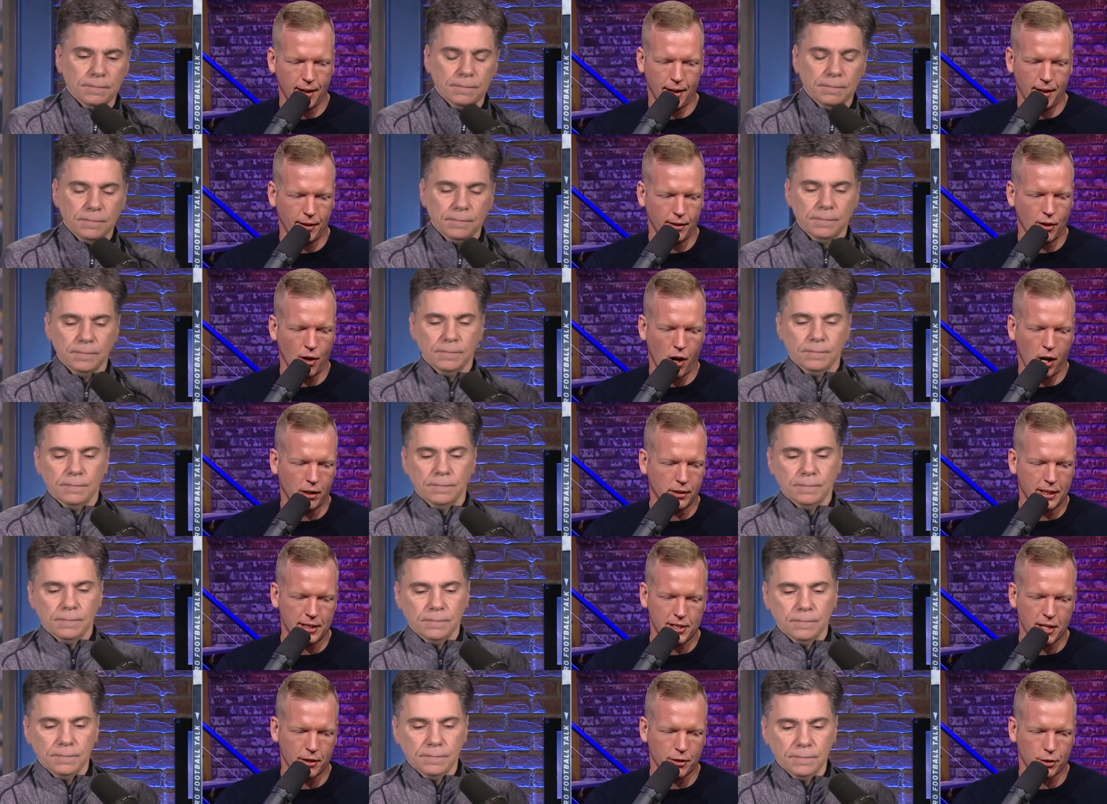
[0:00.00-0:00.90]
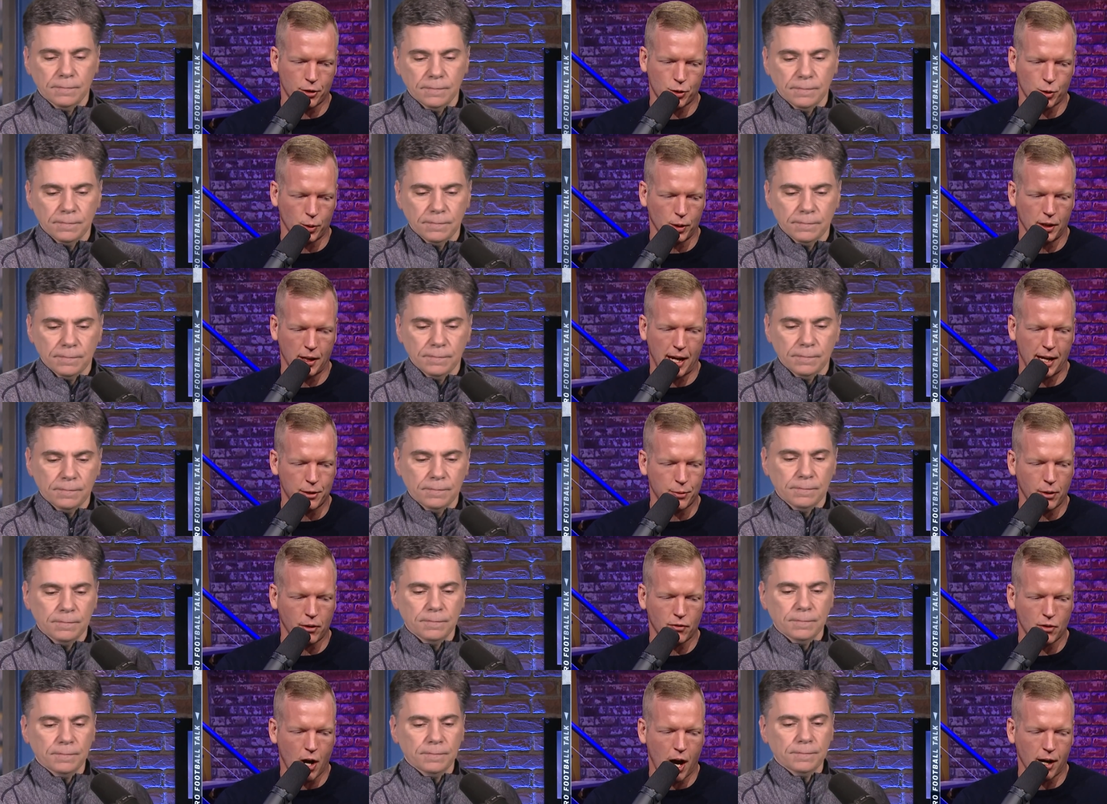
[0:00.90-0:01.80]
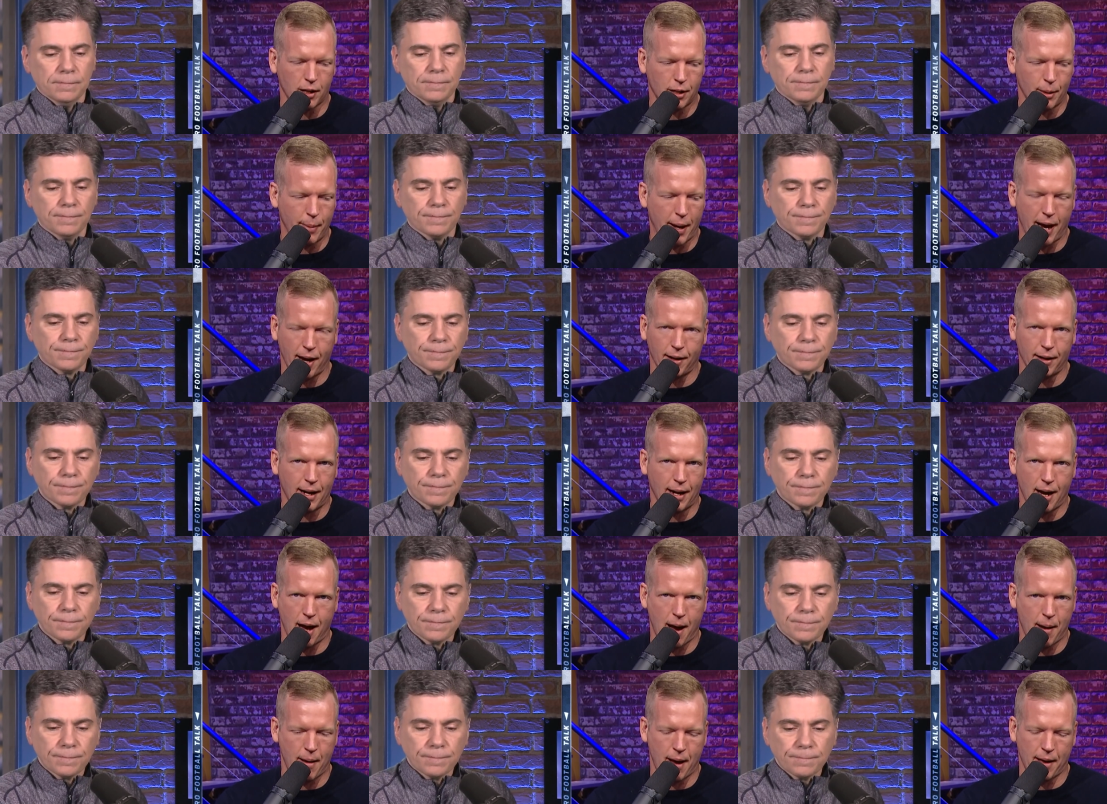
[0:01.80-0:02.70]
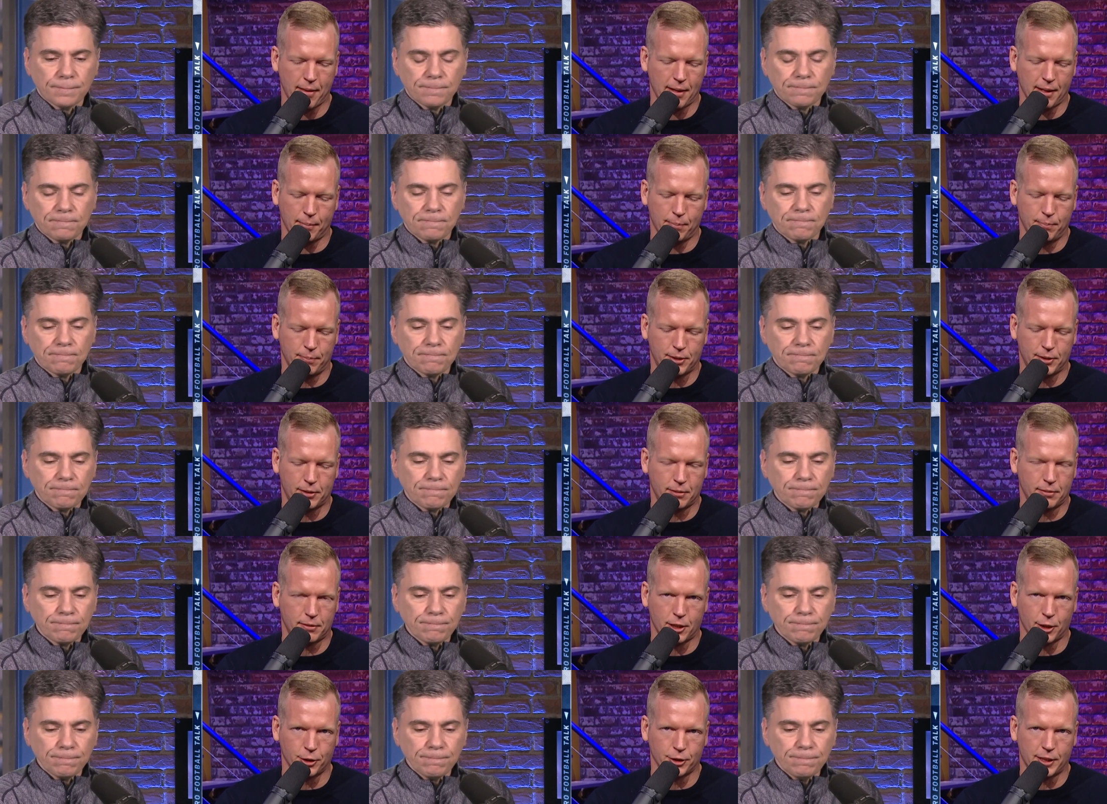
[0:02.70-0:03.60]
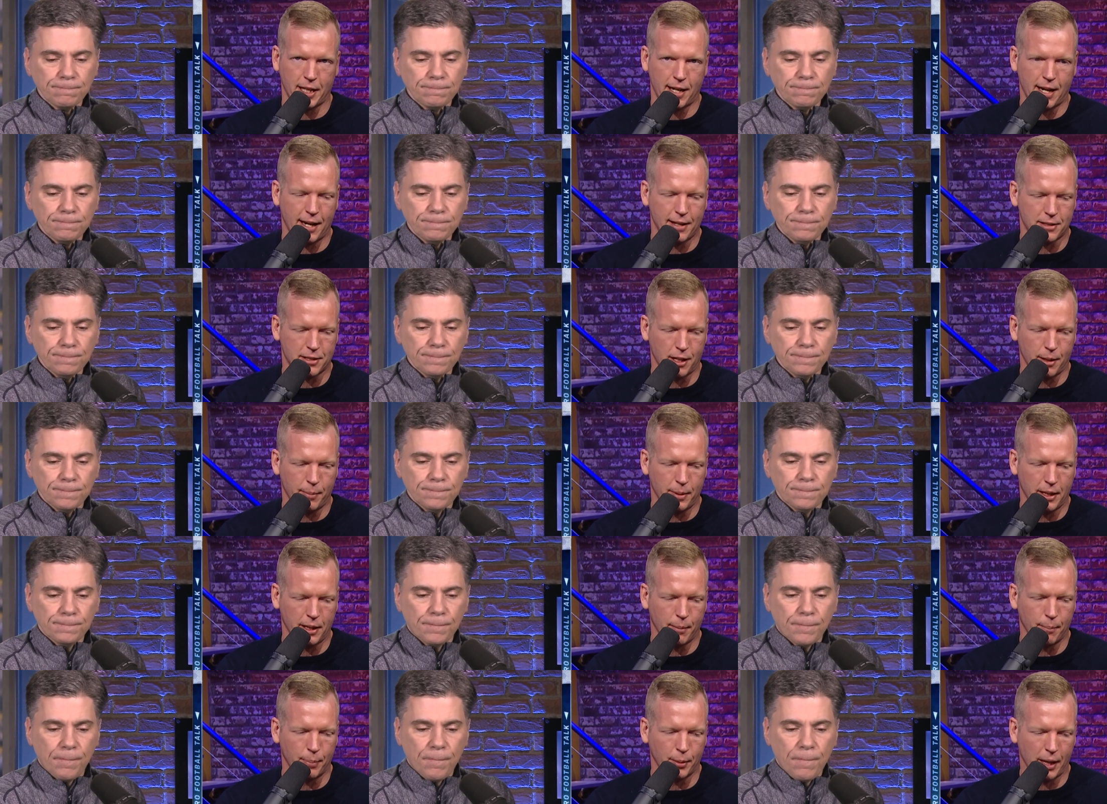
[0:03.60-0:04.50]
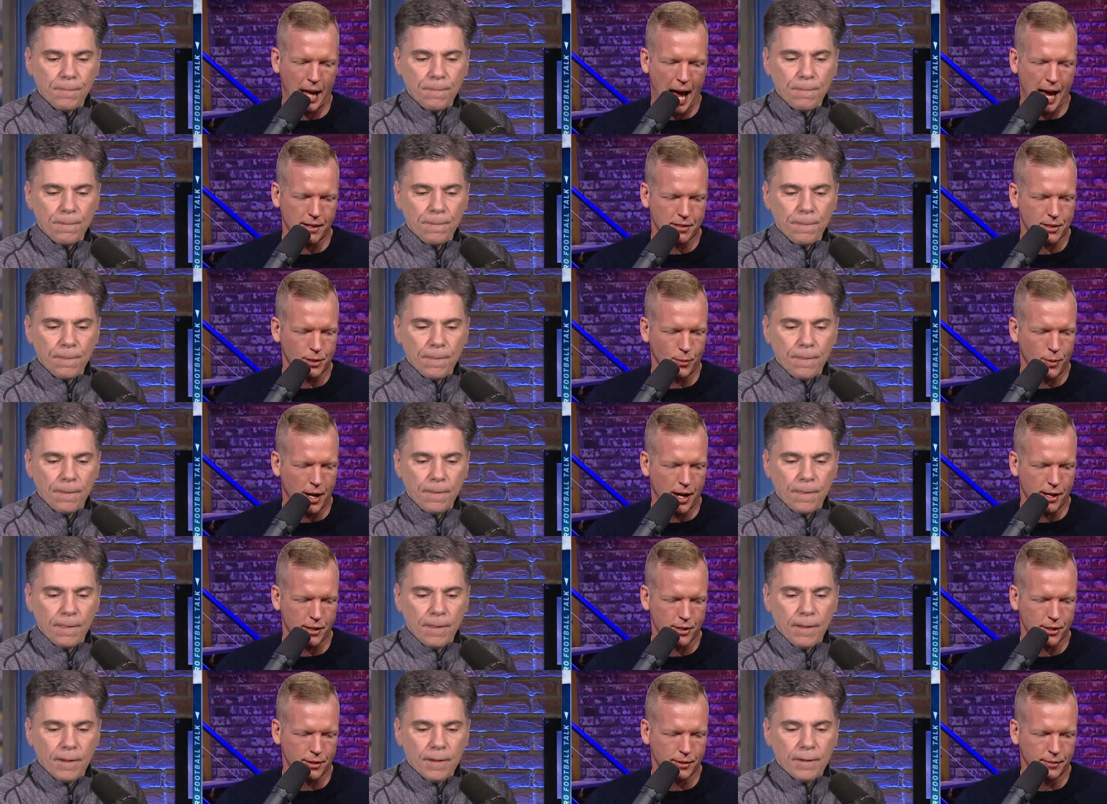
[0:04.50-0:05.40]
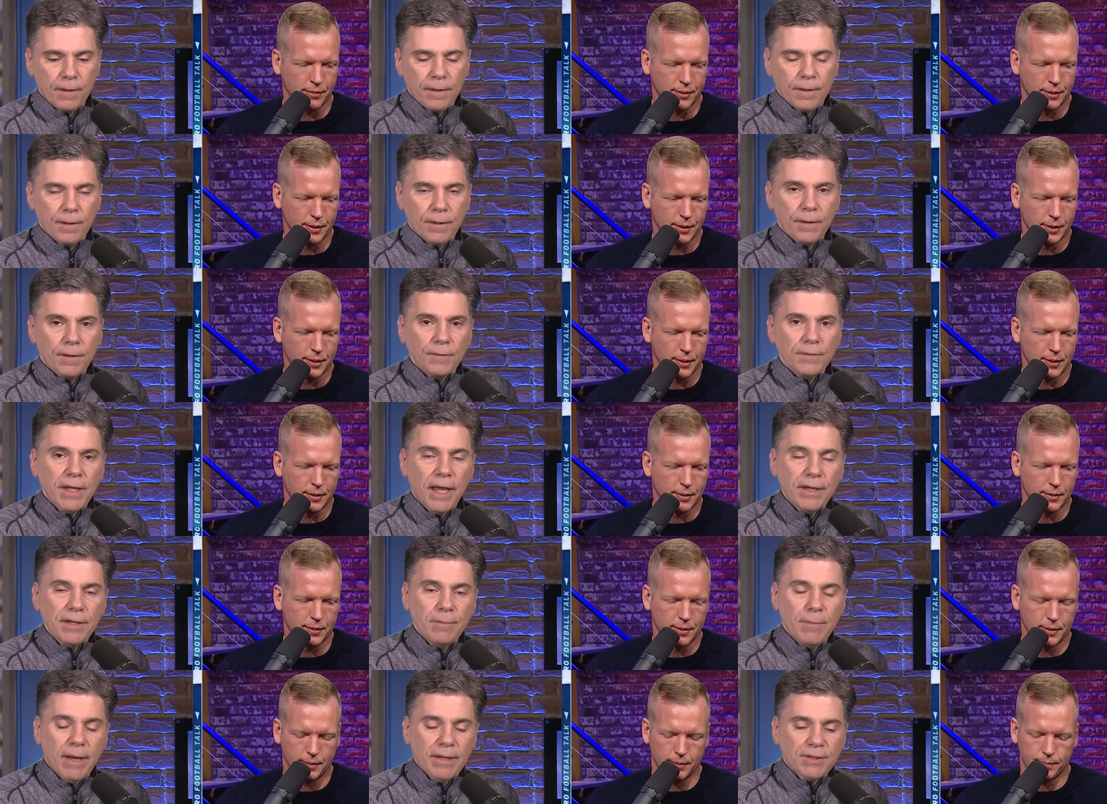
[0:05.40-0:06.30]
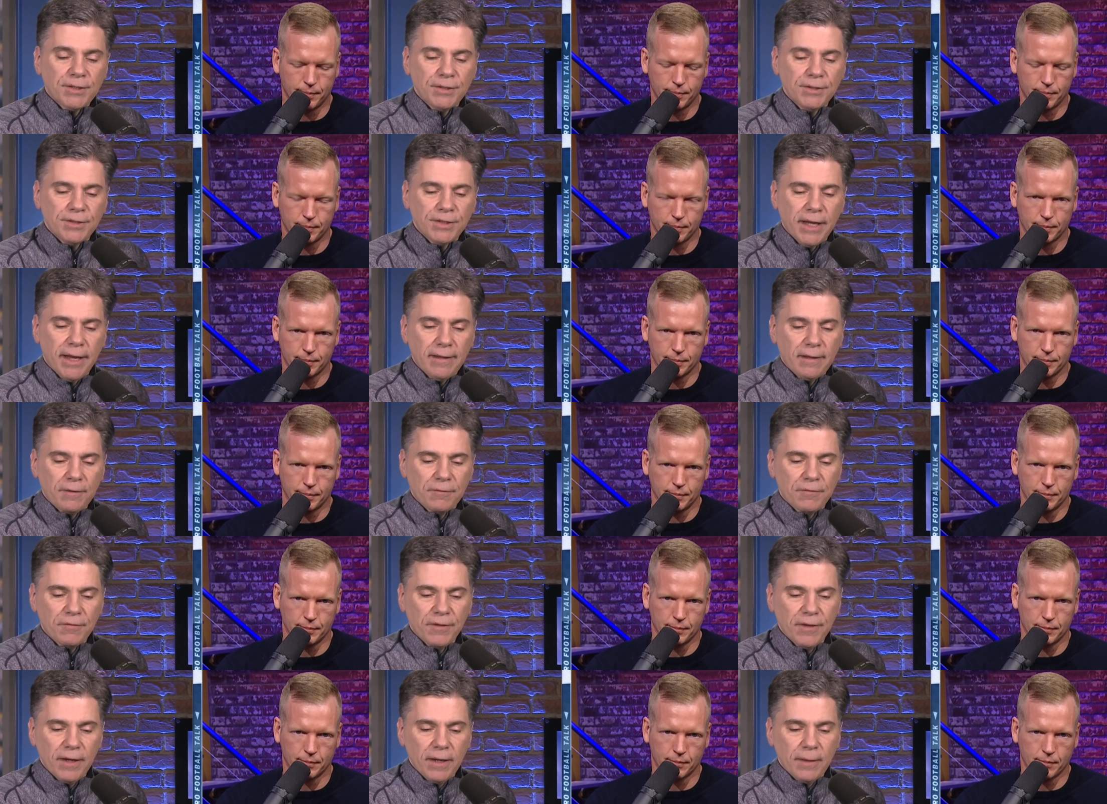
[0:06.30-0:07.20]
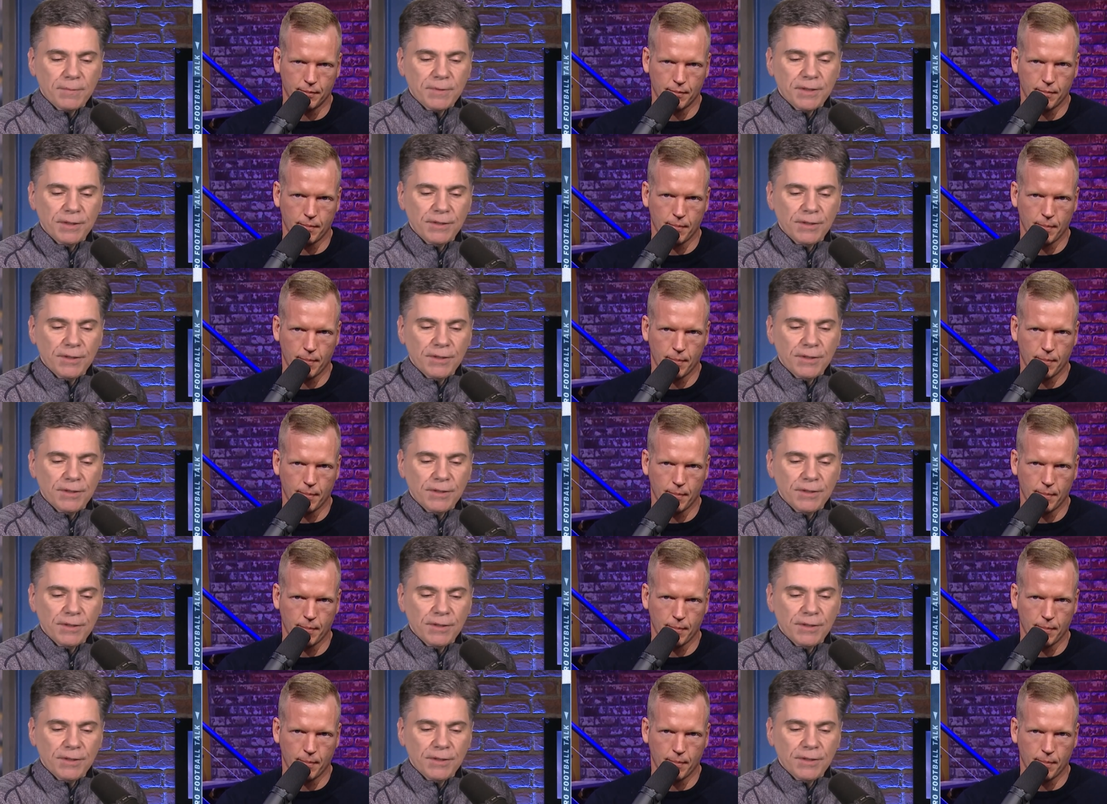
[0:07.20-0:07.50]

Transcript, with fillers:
Speaker 1: and all these other storylines we've talked about, I, I think Thursday night's going to be a blast to watch.
Speaker 2: Yeah, you mentioned Jaelan Phillips, the